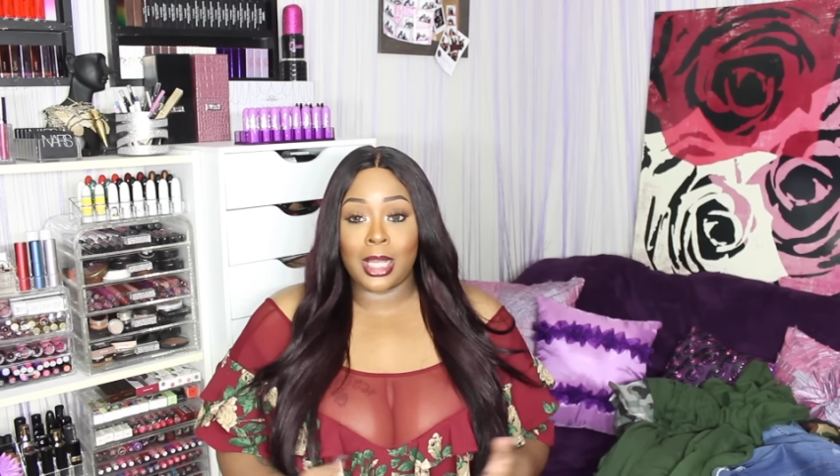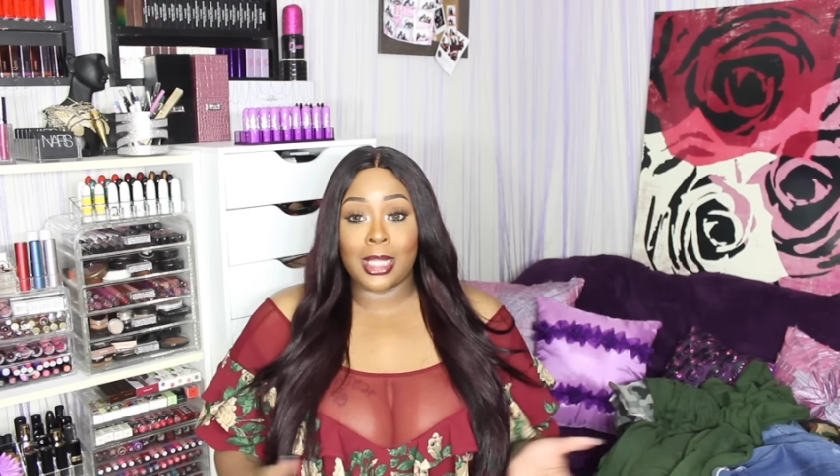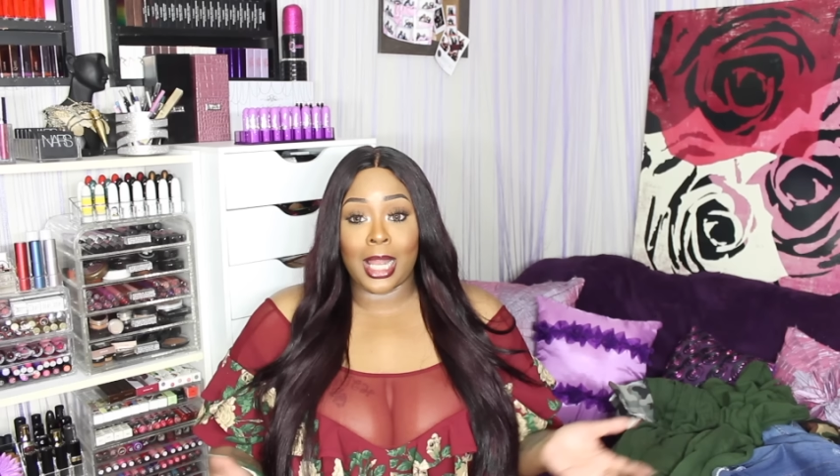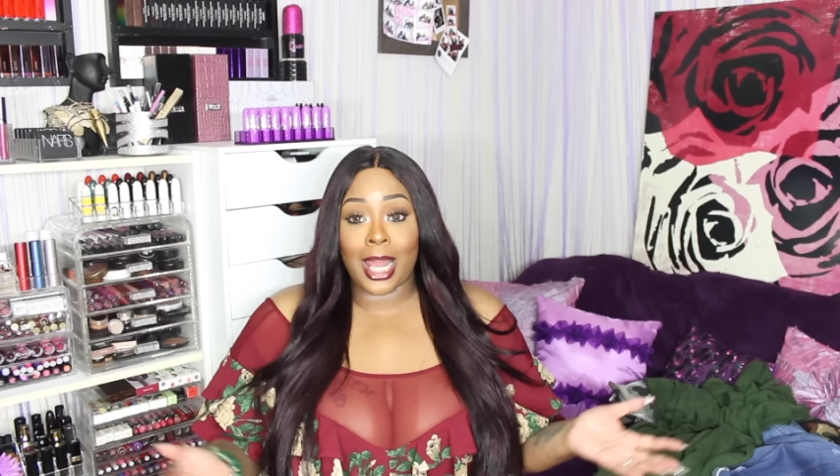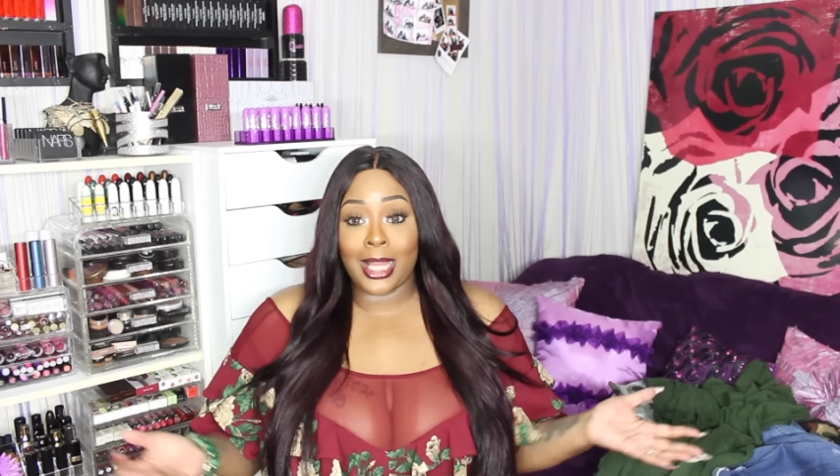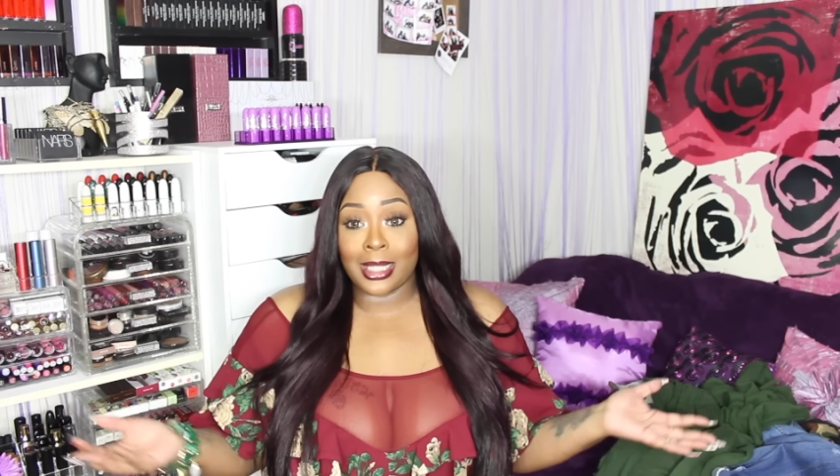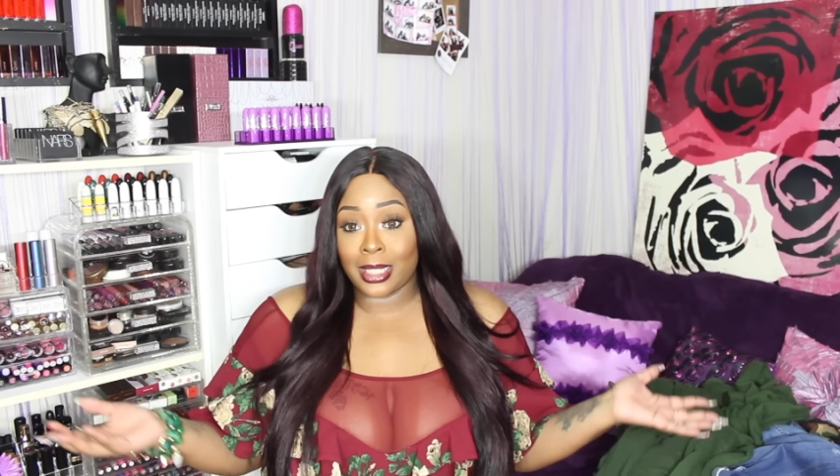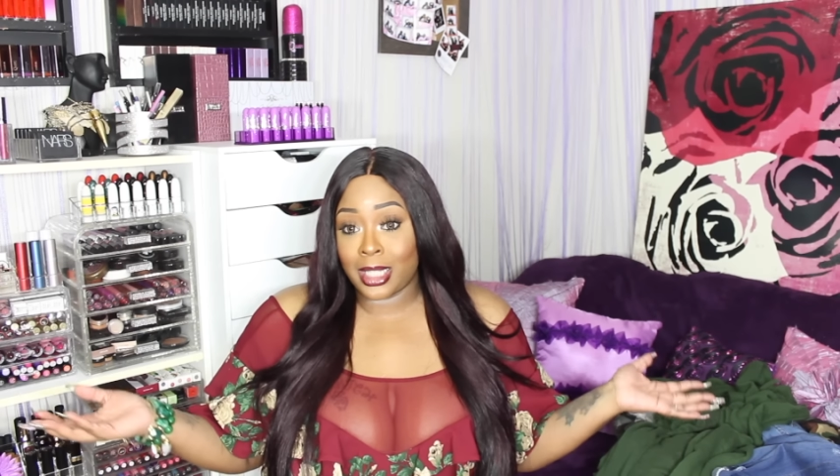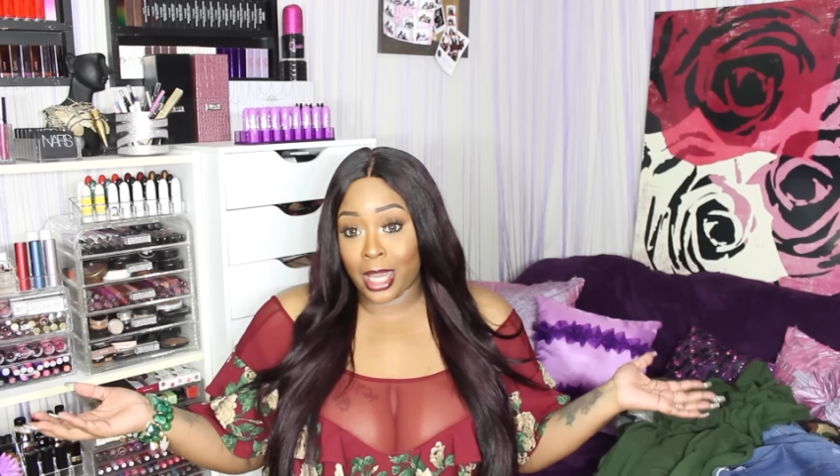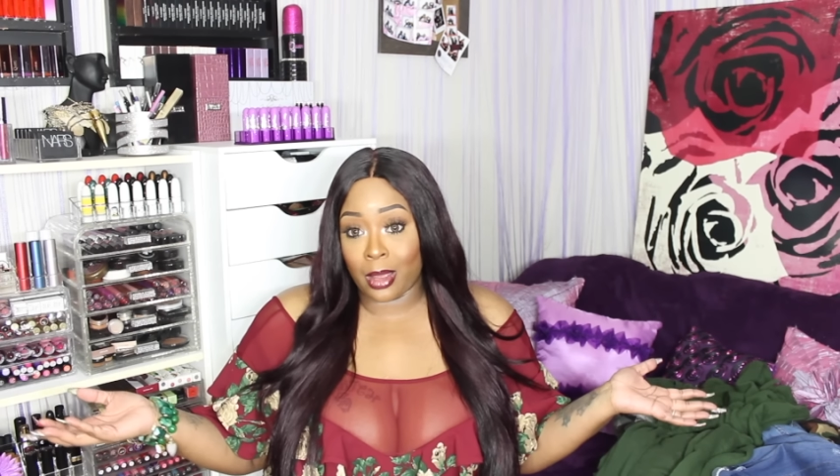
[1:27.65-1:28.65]
because I like
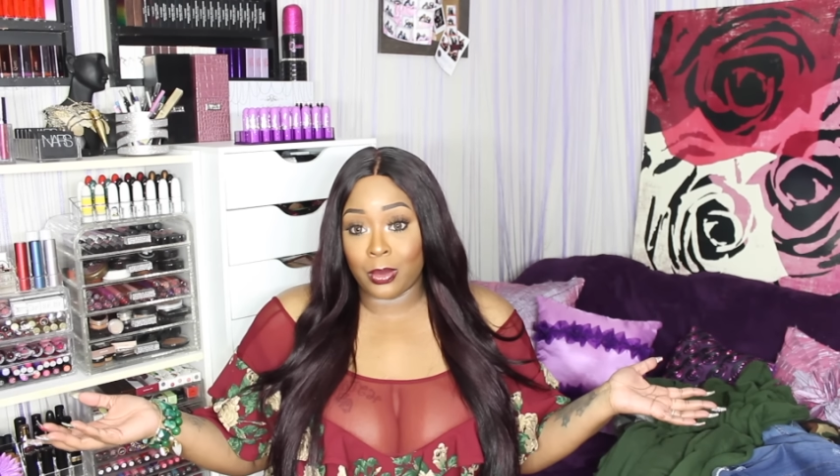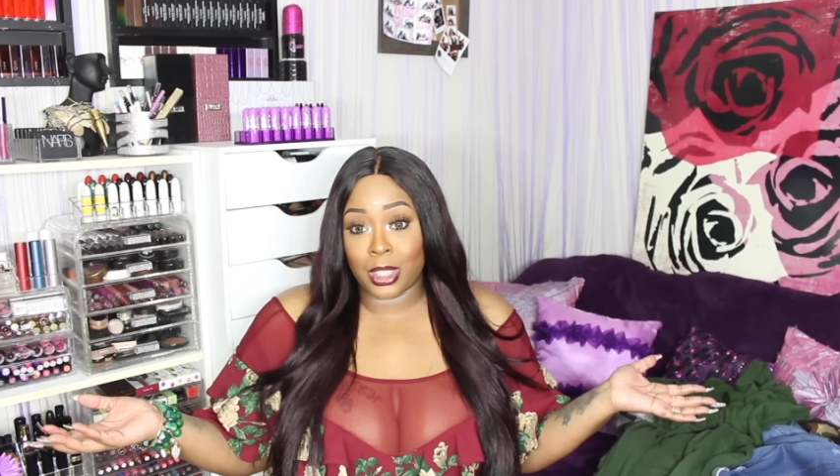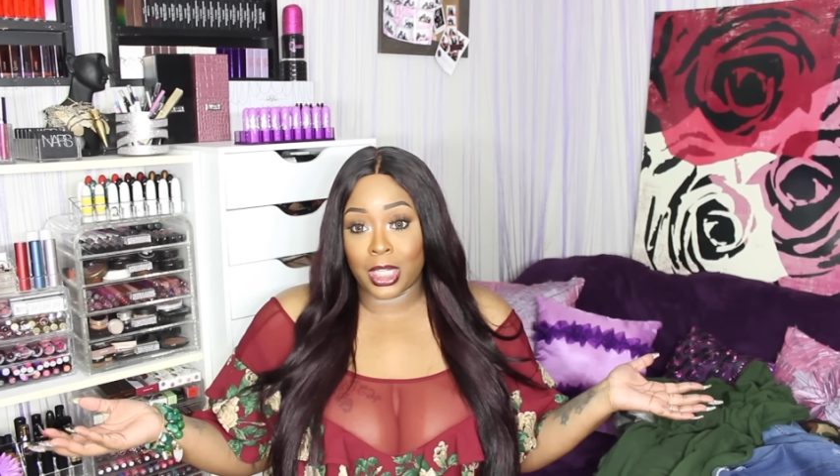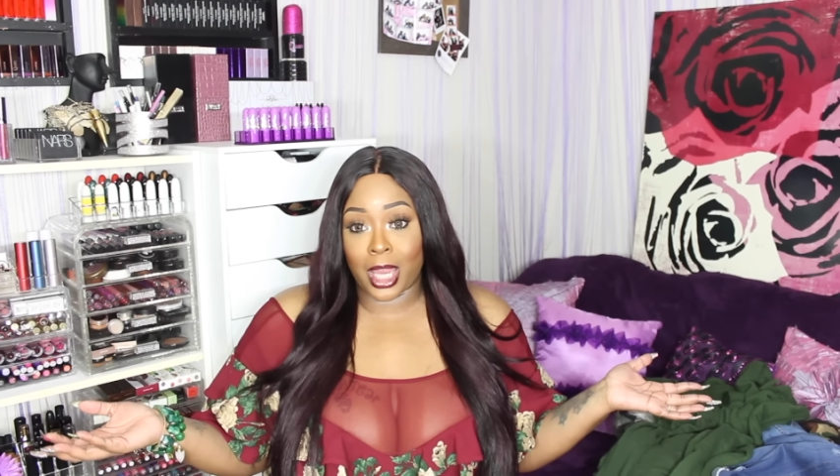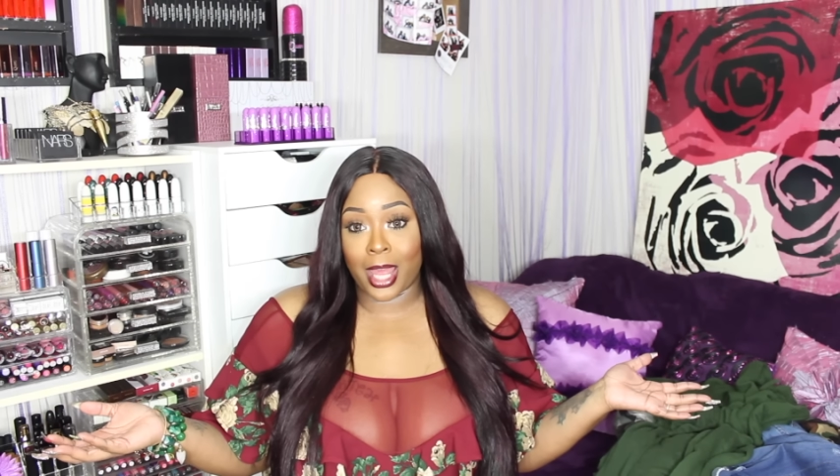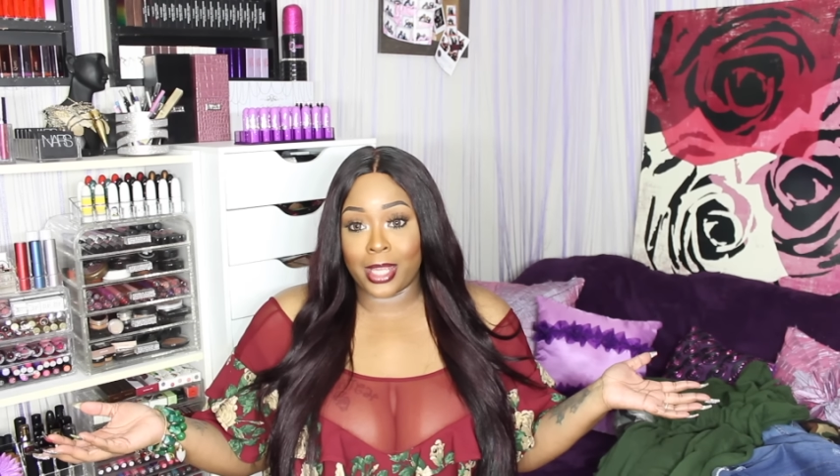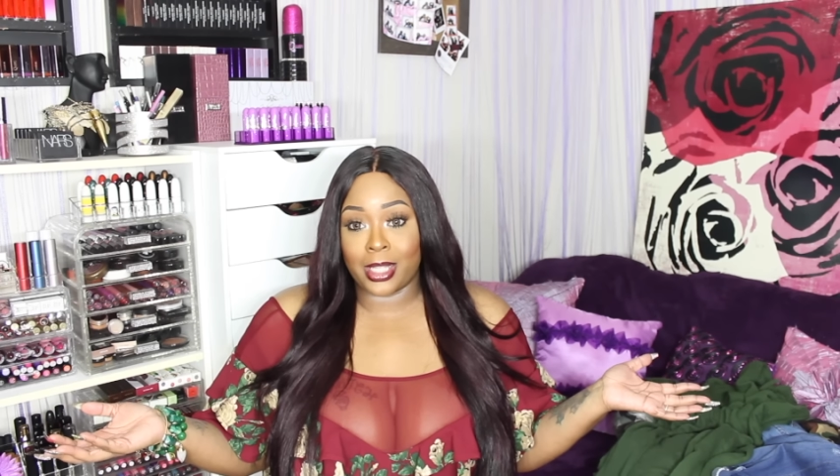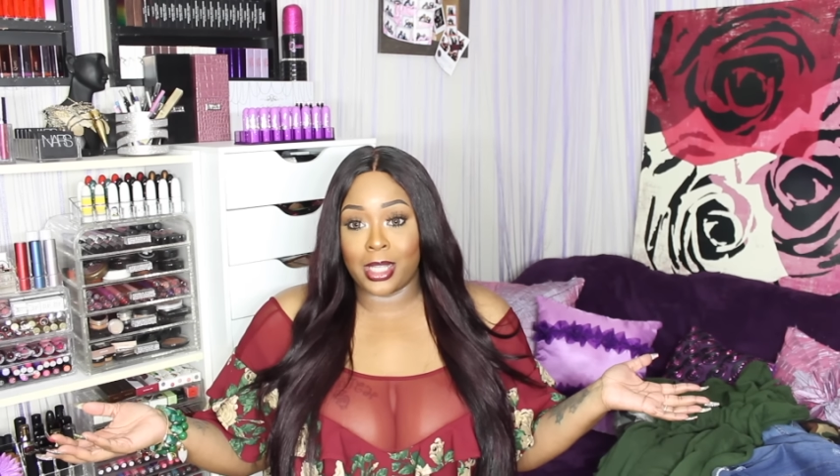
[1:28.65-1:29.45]
to chat with you guys,